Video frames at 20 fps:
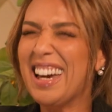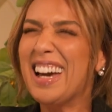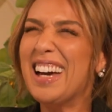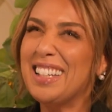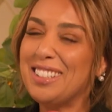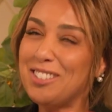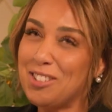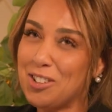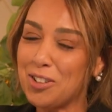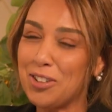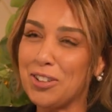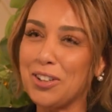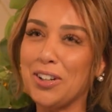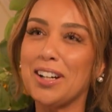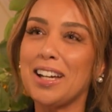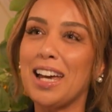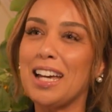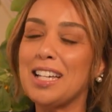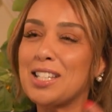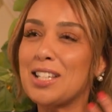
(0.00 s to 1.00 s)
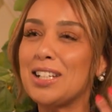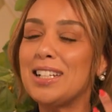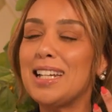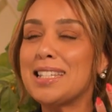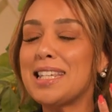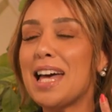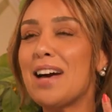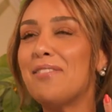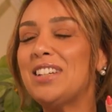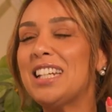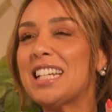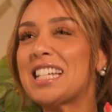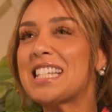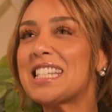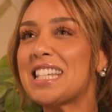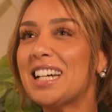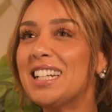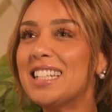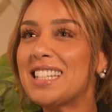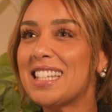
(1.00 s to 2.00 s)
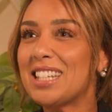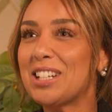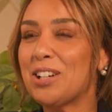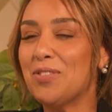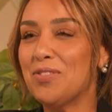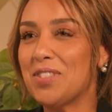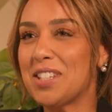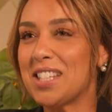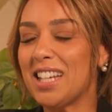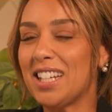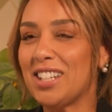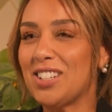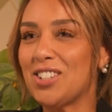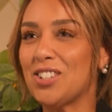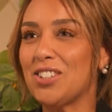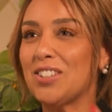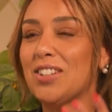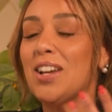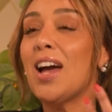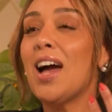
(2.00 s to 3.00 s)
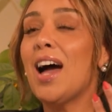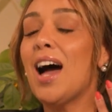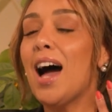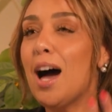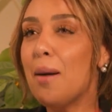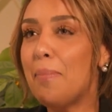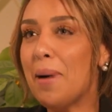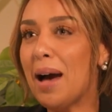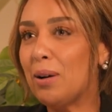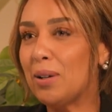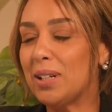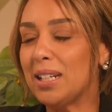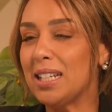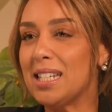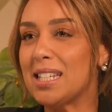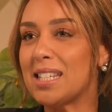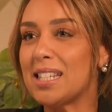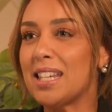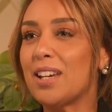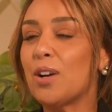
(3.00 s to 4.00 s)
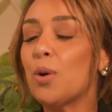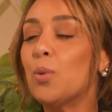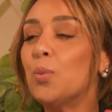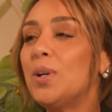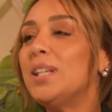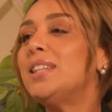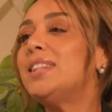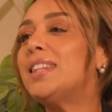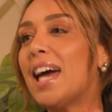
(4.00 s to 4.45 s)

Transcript: Yeah, true. Okay, so let's have an exciting conversation about leasing with